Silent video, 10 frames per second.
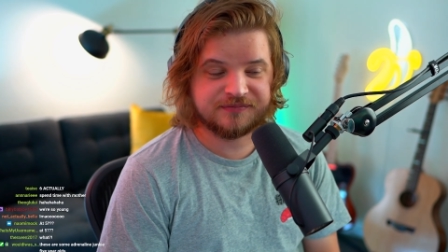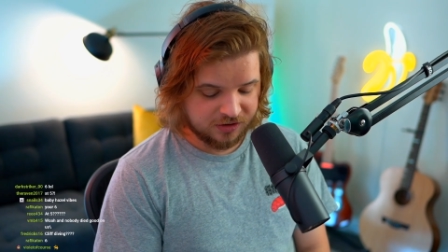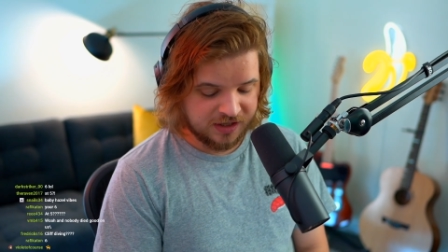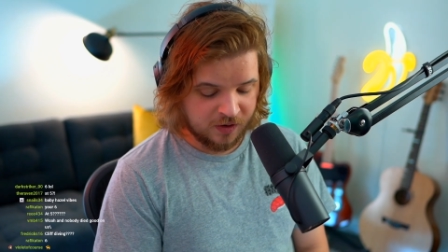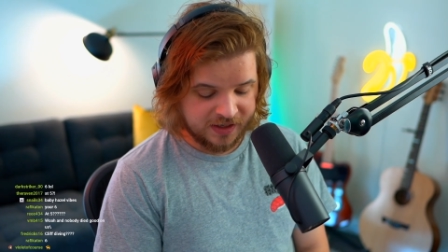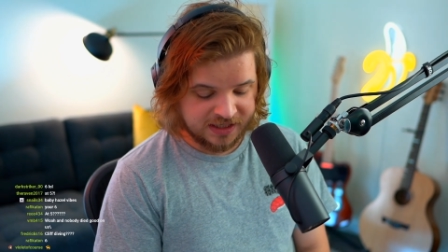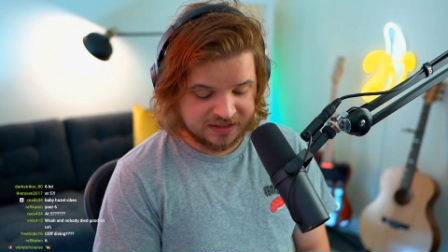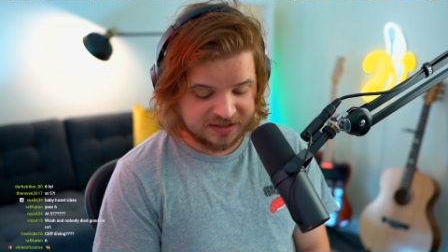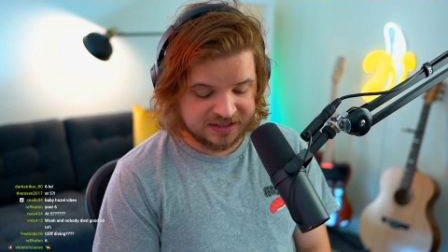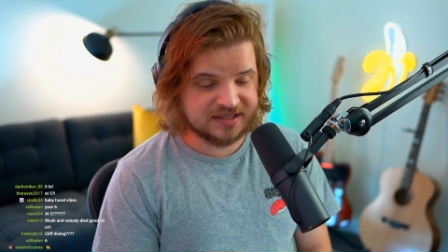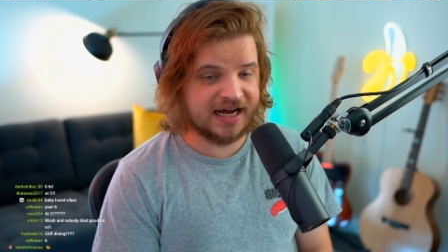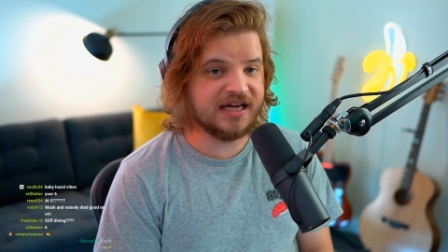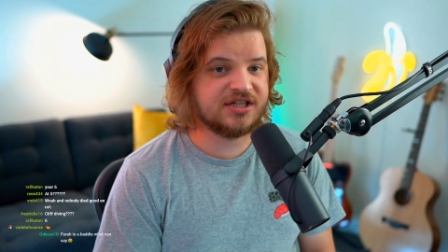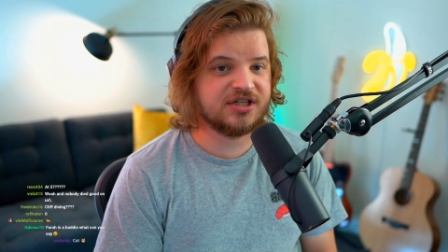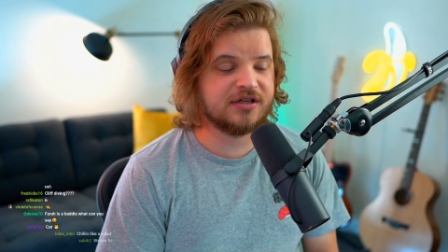Good thing we didn't
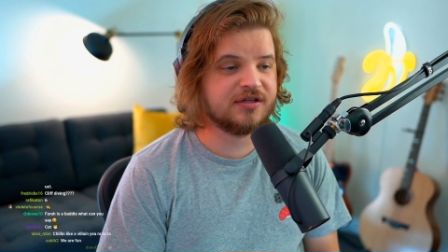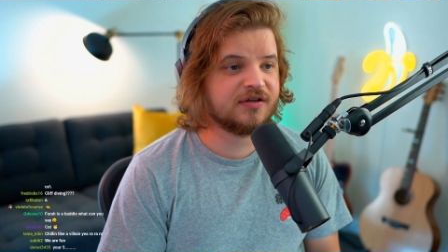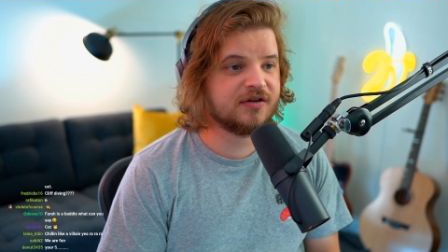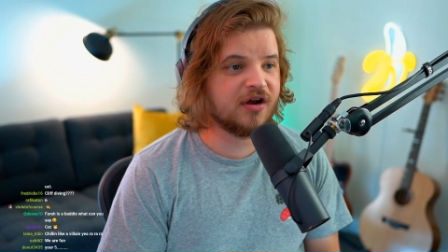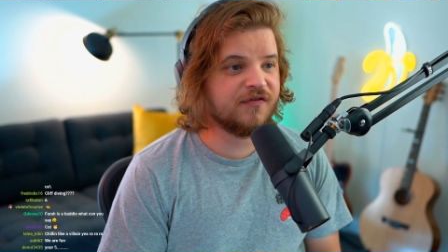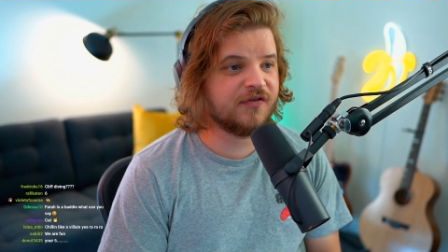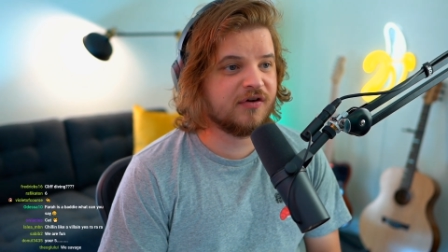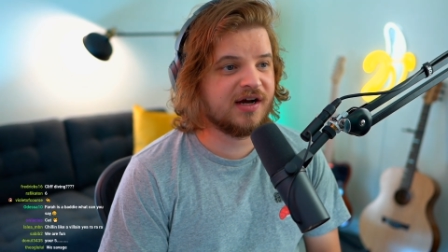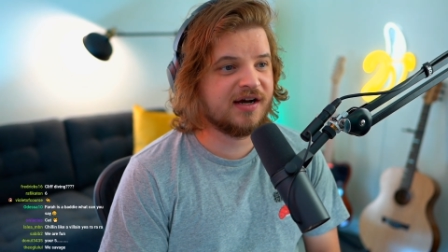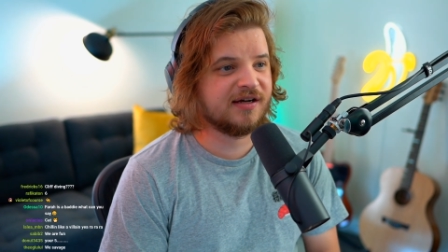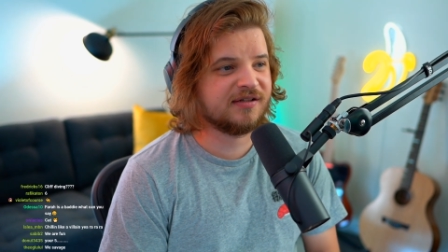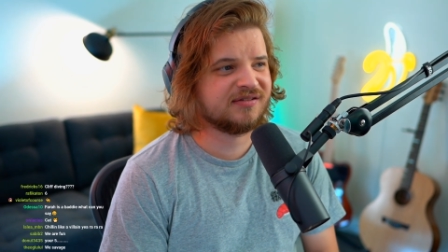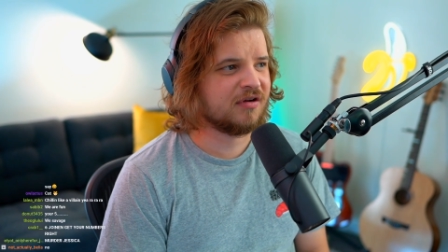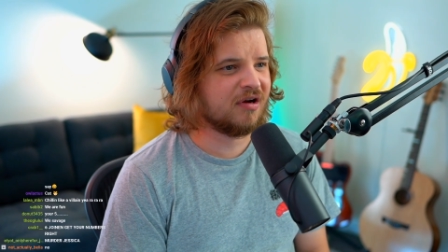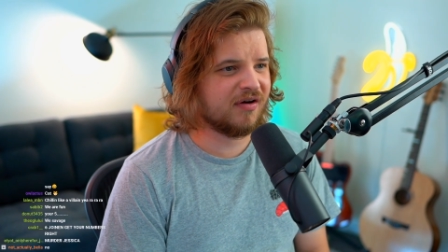decide to go for uh,
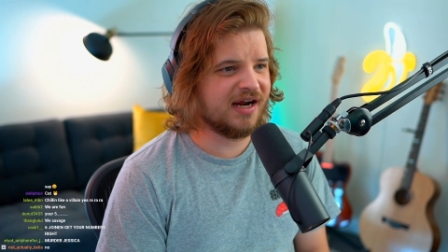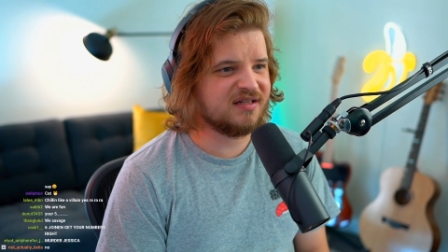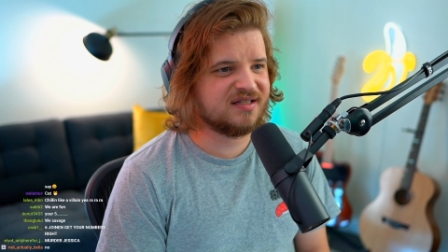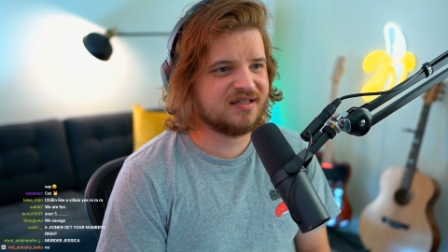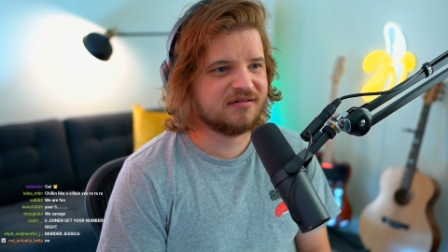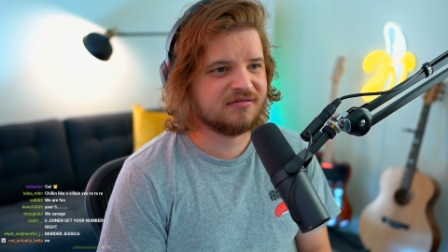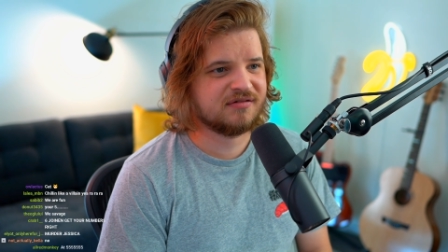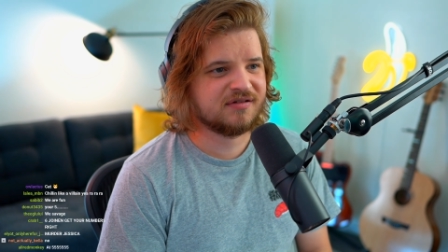grades.